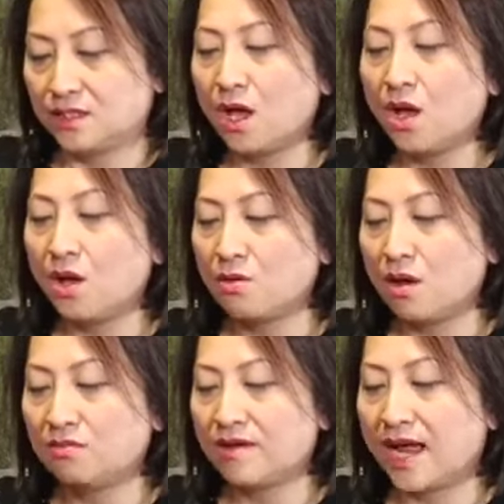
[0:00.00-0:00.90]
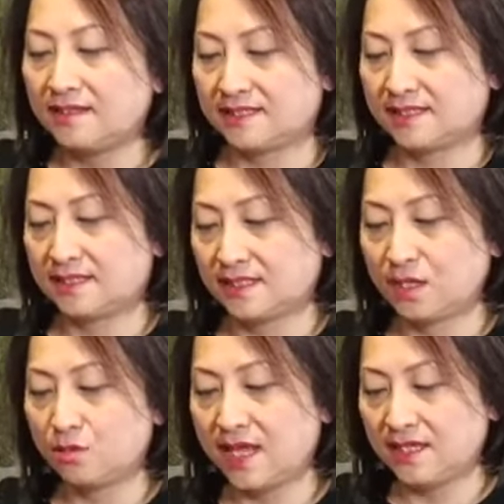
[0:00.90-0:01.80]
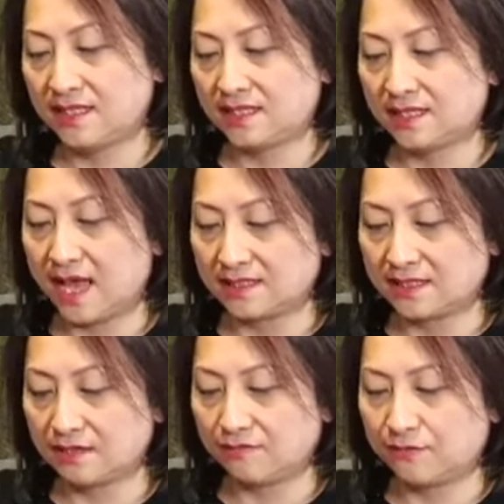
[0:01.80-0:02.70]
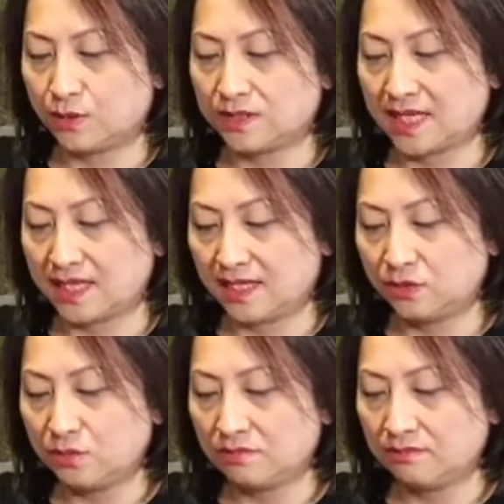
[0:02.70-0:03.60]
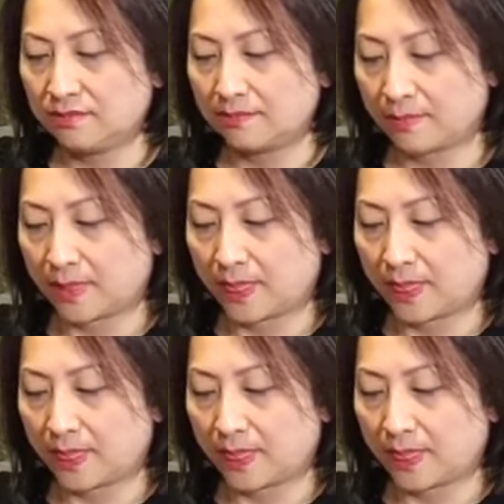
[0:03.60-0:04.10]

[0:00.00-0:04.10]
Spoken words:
So, alright. So that is the answer for Saidato.